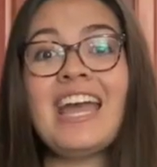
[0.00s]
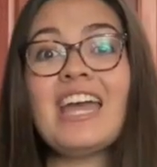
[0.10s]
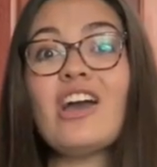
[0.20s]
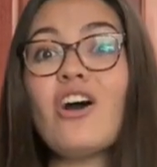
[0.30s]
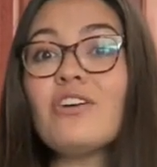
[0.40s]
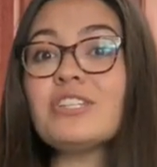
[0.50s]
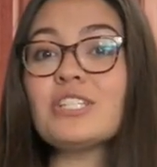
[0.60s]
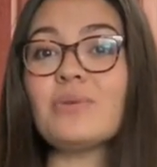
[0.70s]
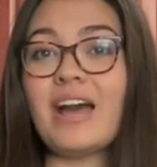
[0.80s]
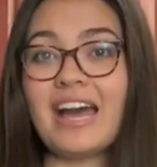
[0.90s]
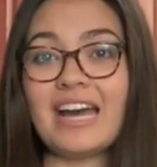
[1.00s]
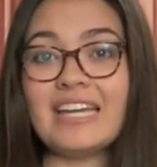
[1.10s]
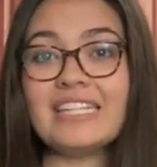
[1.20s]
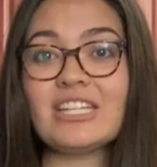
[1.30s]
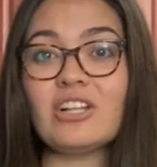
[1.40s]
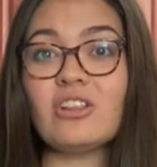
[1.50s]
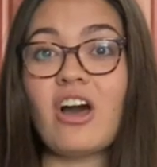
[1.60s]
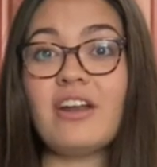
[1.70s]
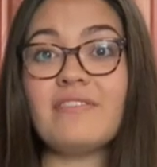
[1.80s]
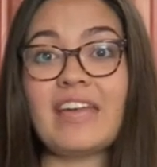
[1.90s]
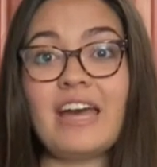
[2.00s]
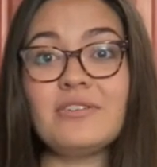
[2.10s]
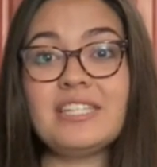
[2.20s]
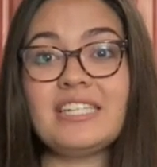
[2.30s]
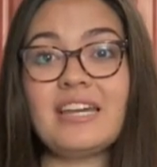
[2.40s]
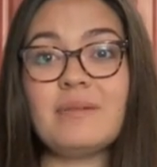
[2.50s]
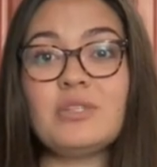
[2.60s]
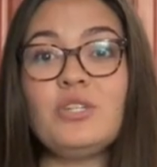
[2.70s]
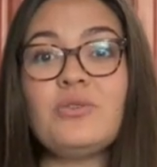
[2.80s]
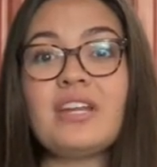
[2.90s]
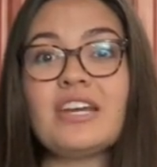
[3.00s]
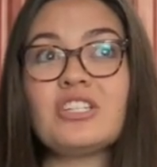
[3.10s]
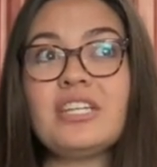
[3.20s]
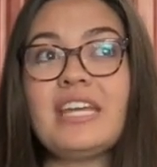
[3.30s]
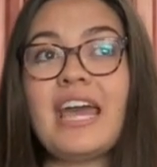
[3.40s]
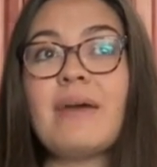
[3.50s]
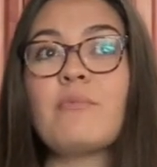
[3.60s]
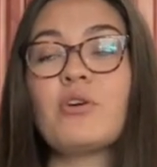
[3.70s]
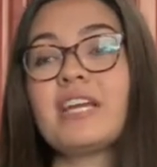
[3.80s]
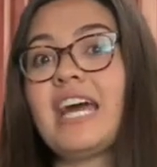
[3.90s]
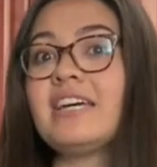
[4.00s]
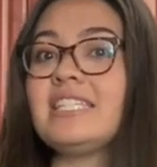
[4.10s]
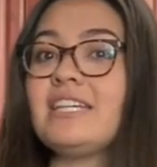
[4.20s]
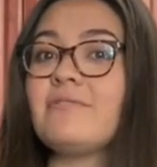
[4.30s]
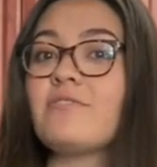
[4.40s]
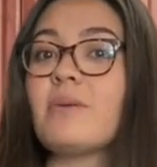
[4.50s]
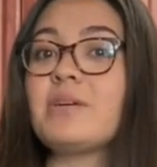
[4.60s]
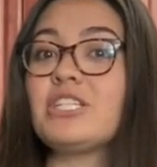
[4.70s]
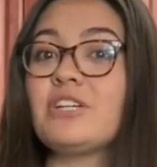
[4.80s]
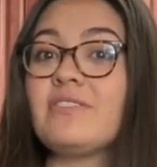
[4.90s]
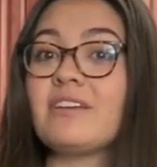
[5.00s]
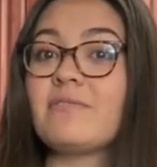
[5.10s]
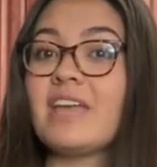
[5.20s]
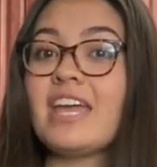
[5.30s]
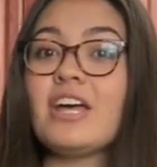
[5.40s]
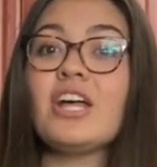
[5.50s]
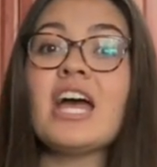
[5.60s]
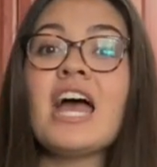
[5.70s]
It also has a lot of calcium, so you can actually get more calcium from a serving of kale